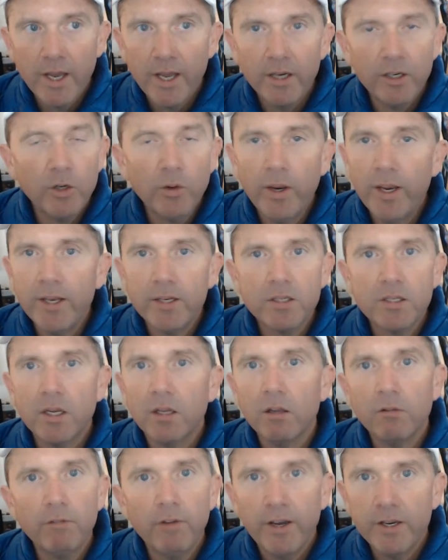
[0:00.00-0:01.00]
You can't
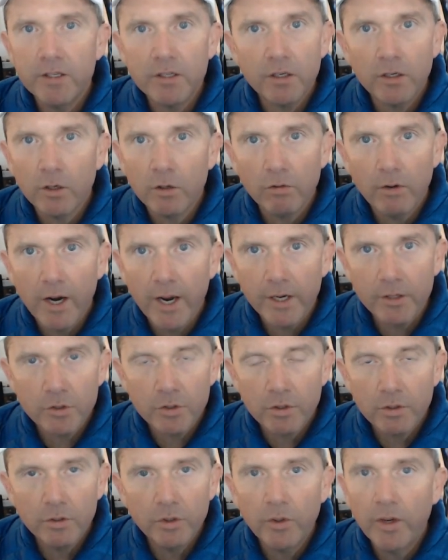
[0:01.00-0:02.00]
sell a vice in a
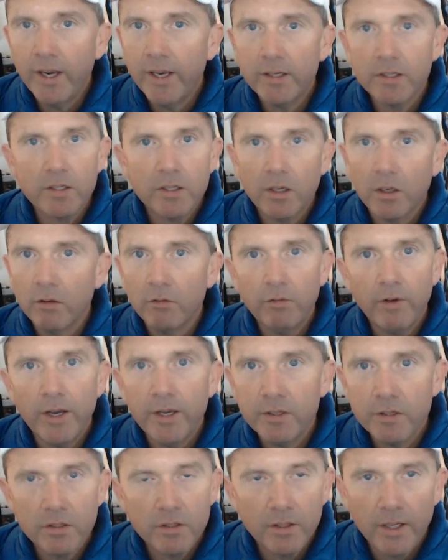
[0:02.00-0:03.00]
crash. You can't sell a
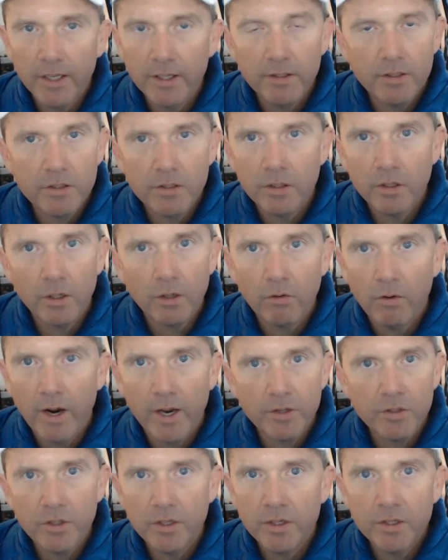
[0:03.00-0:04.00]
vice like this in a
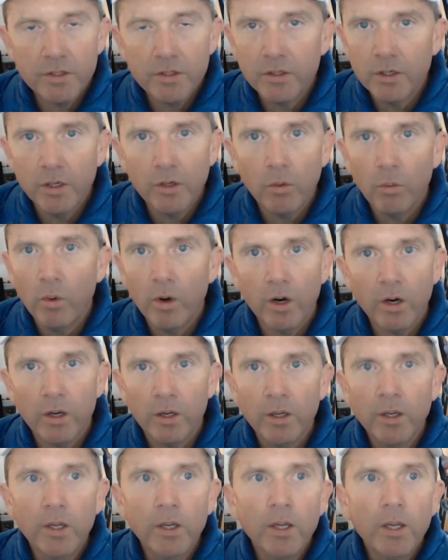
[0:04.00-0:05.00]
crash. It isn't going to work.
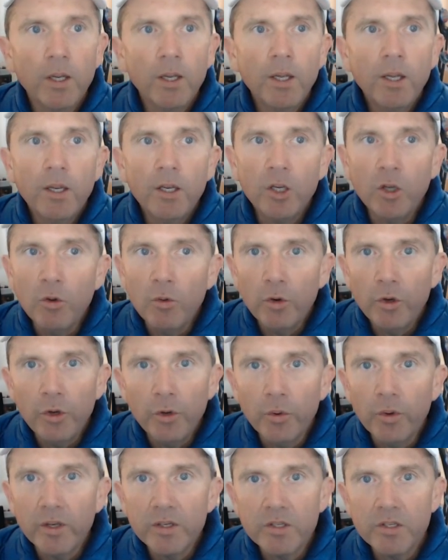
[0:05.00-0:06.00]

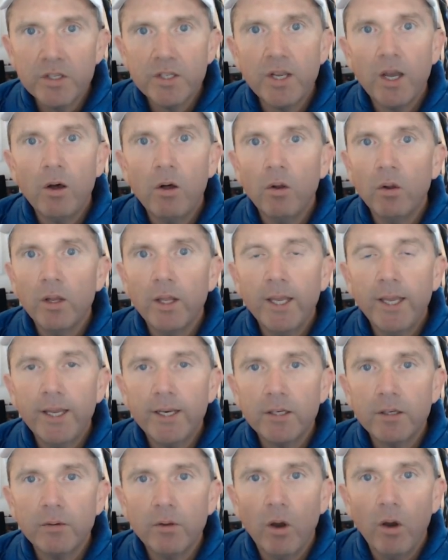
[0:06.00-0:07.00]
You can sell
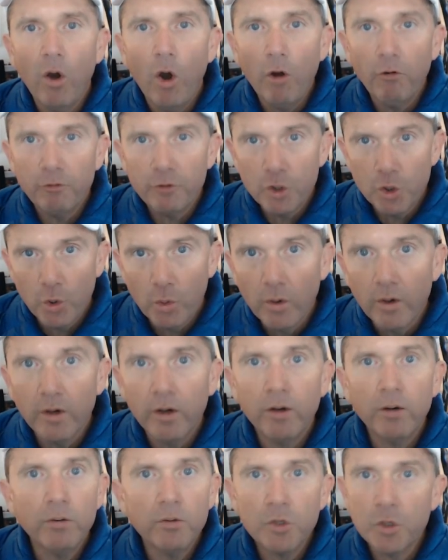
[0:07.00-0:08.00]
it
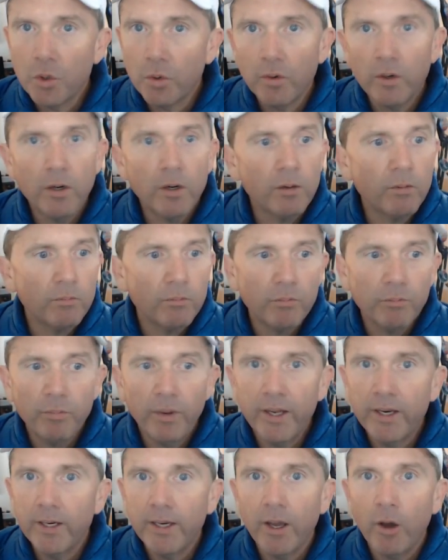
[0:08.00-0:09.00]
offshore, sure,
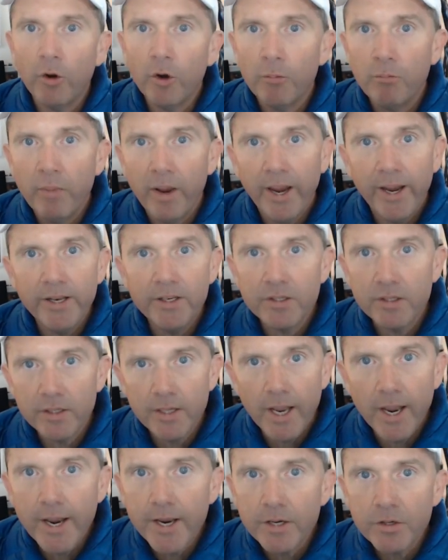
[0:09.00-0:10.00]
but on a main
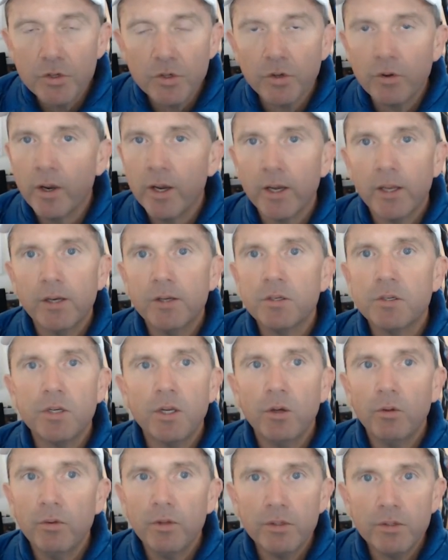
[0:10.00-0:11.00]
stage, you're not going to
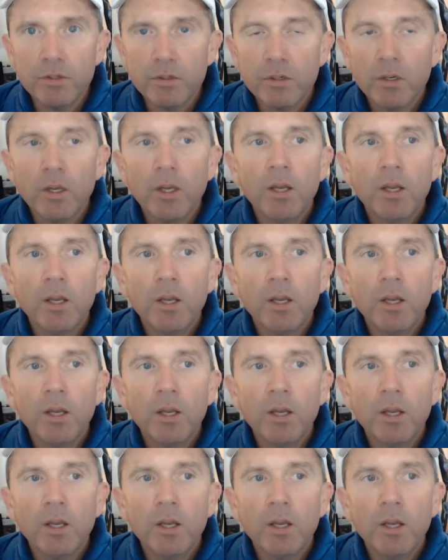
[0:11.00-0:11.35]
sell this.